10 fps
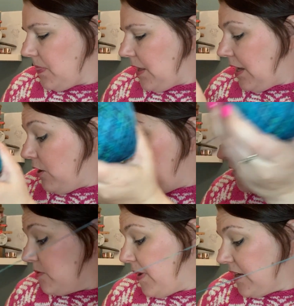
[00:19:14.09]
I caught a
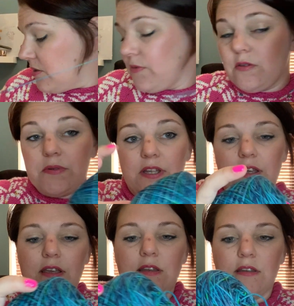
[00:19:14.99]
Spectrum
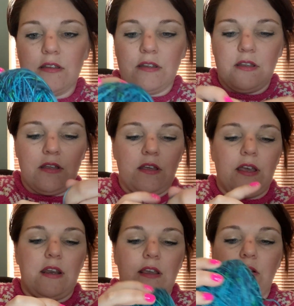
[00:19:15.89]
update,
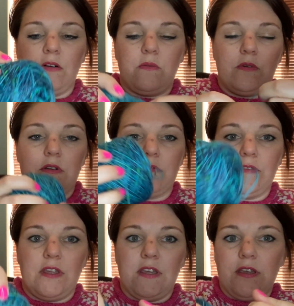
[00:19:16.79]
and I got one of
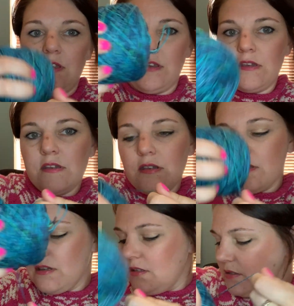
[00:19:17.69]

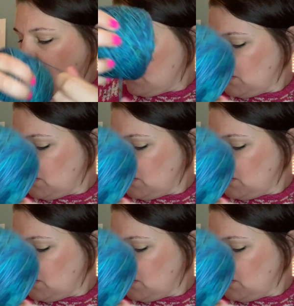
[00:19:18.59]
these.